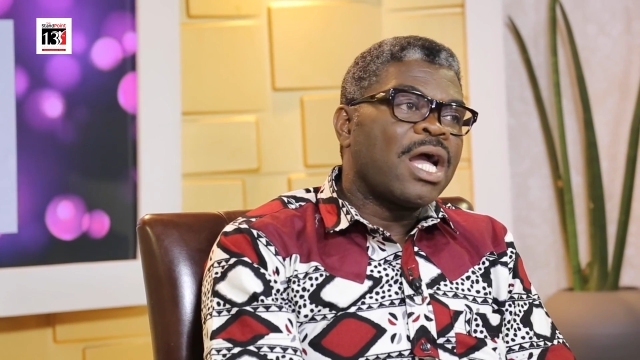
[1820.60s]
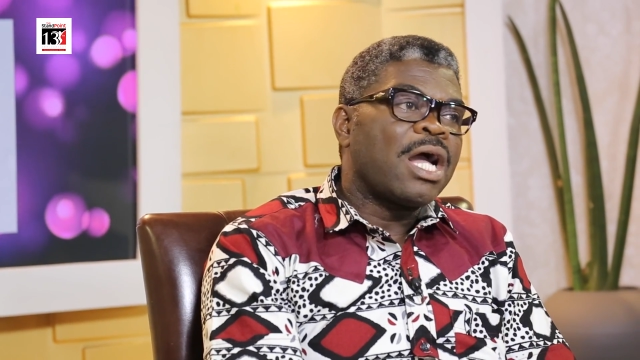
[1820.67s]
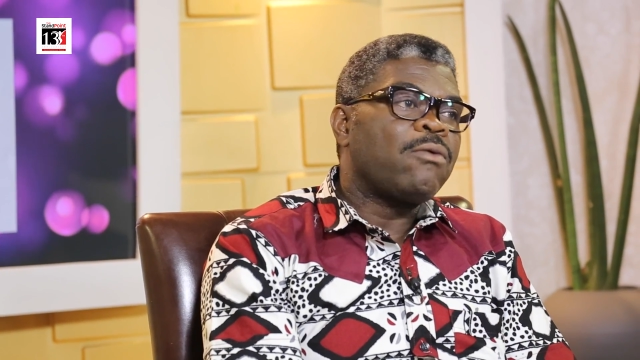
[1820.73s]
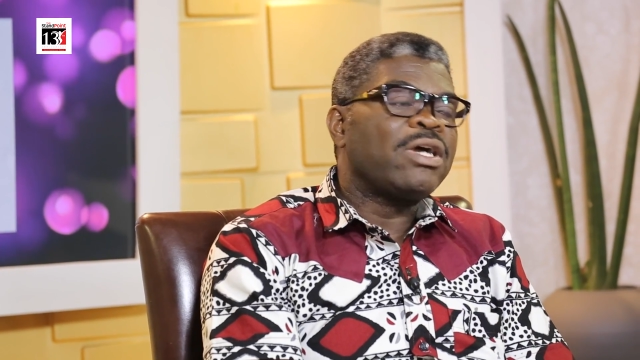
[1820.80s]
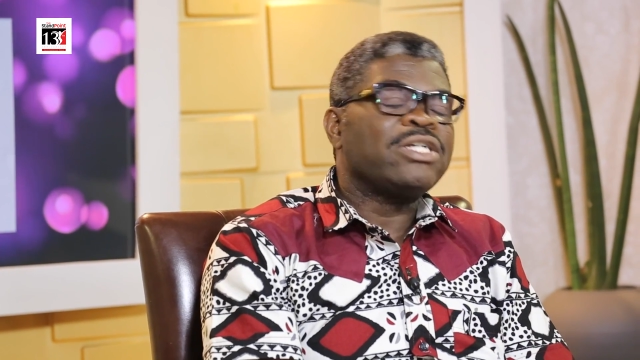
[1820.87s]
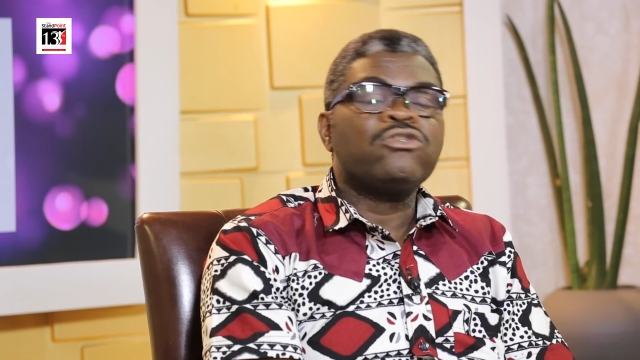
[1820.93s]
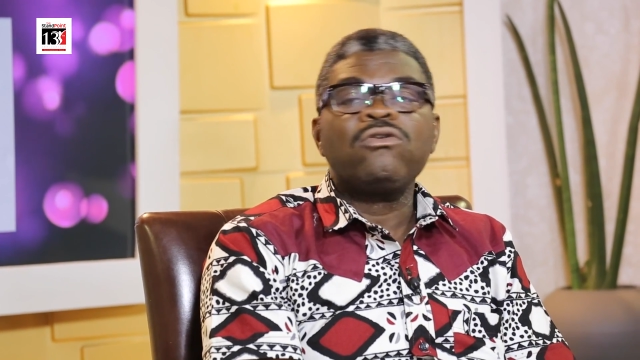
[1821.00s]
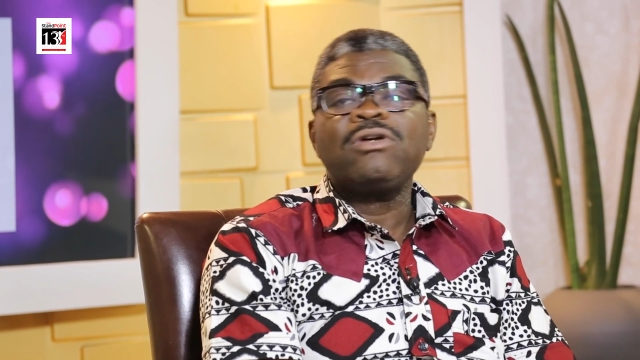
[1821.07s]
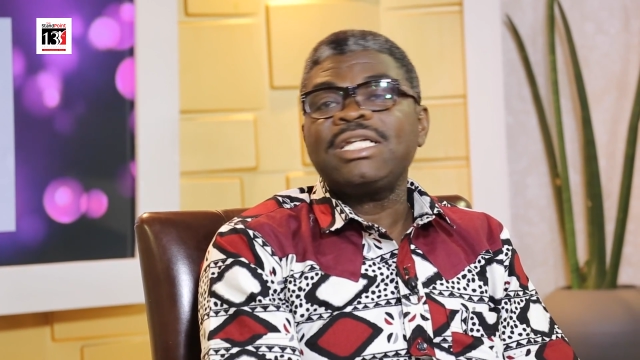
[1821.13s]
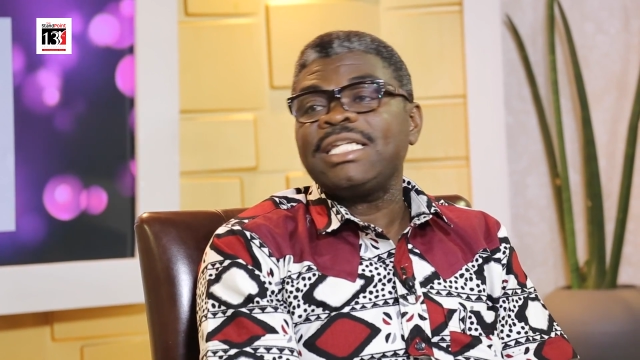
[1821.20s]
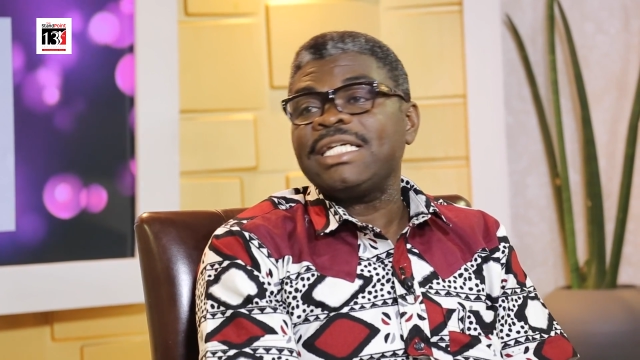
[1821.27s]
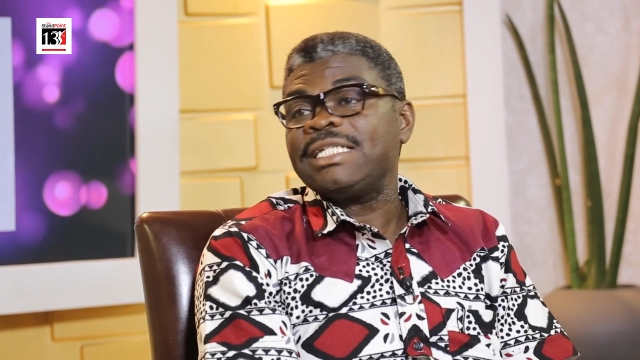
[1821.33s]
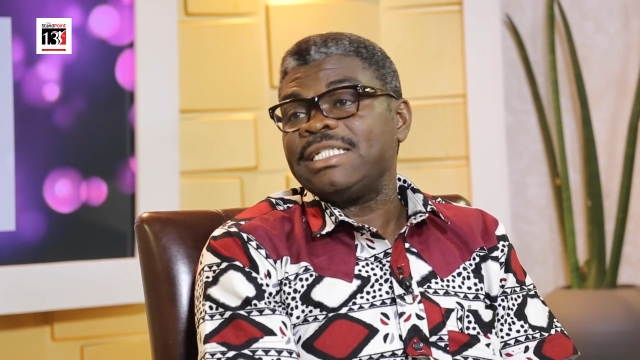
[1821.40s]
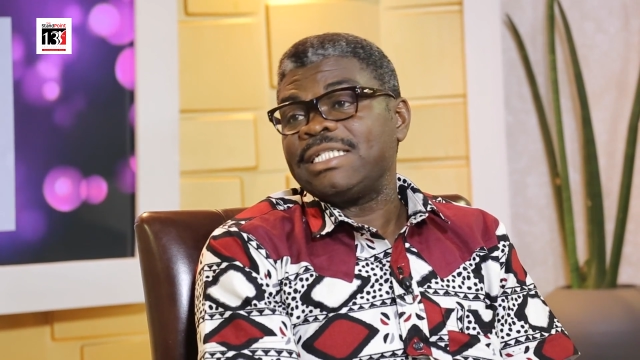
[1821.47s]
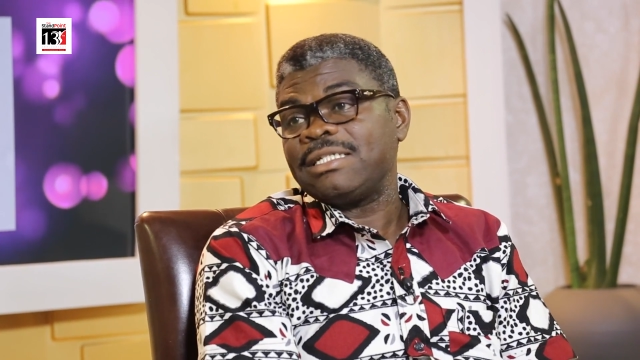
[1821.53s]
Our young
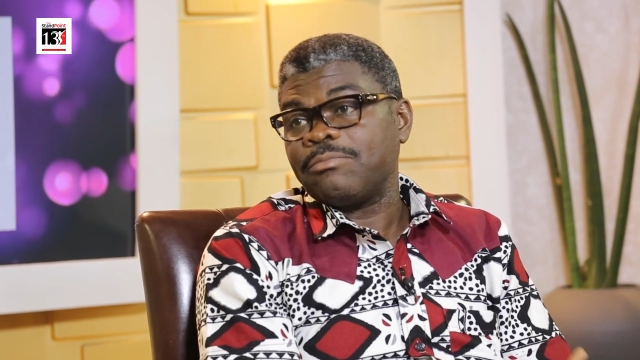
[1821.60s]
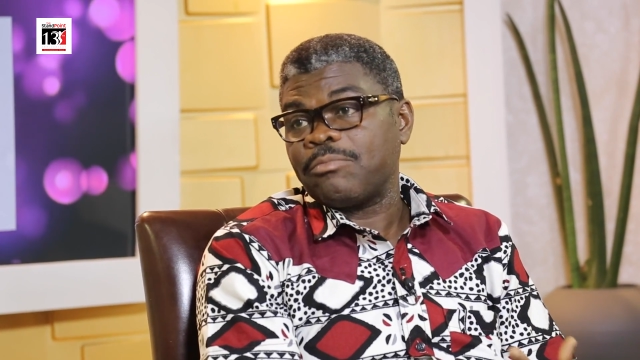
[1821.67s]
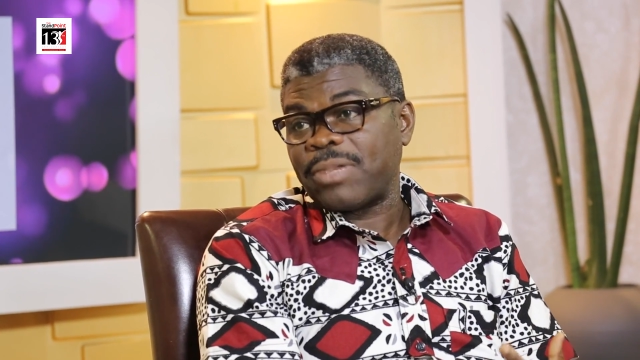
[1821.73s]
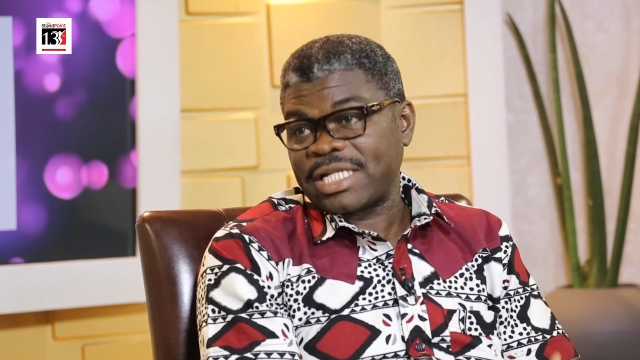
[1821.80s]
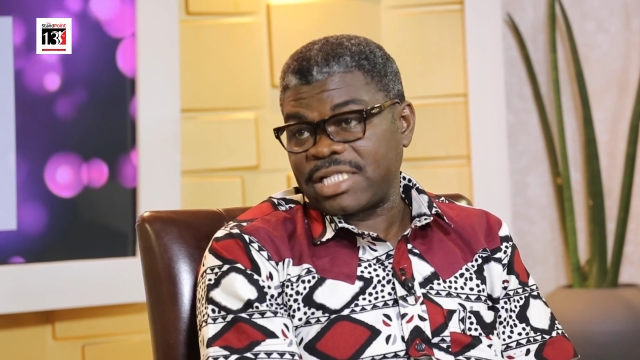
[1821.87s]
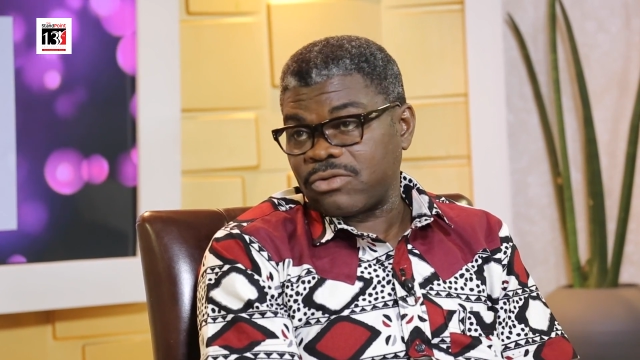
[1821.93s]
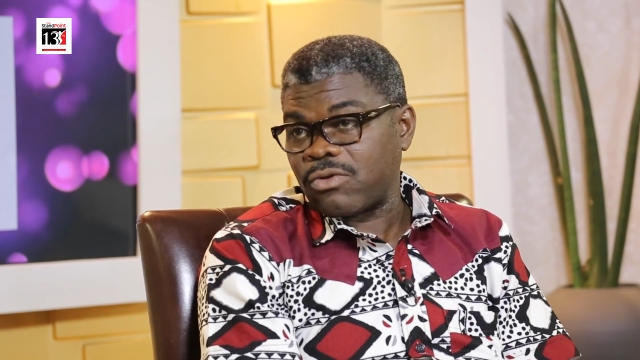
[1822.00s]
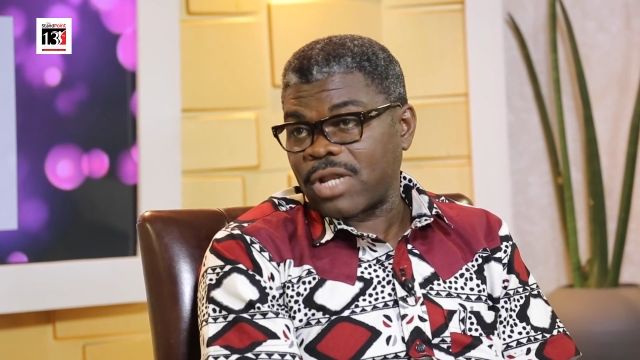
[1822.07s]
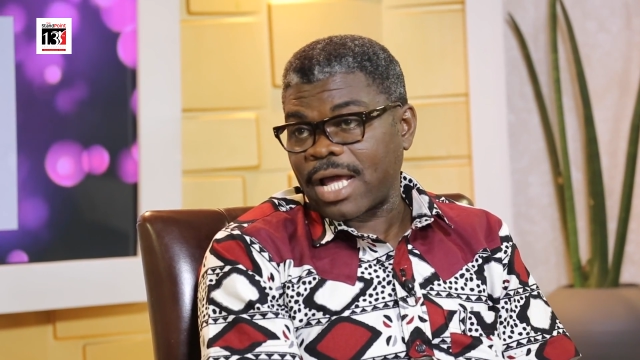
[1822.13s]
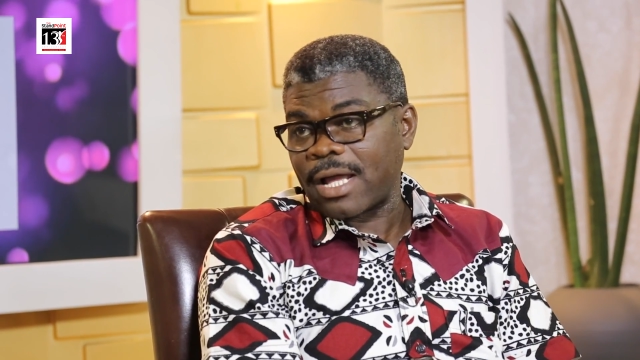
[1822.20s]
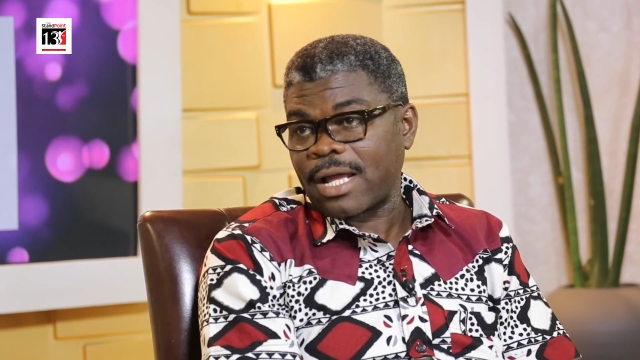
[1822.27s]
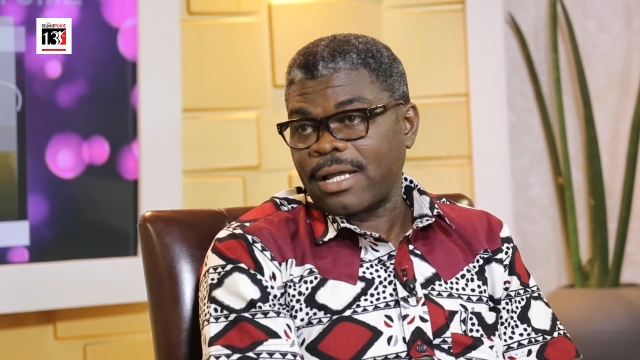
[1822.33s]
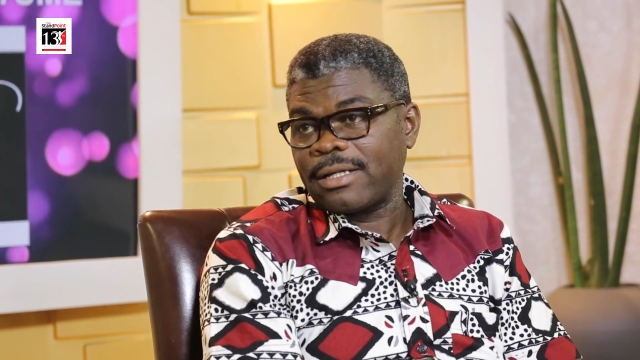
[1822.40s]
ladies in particular,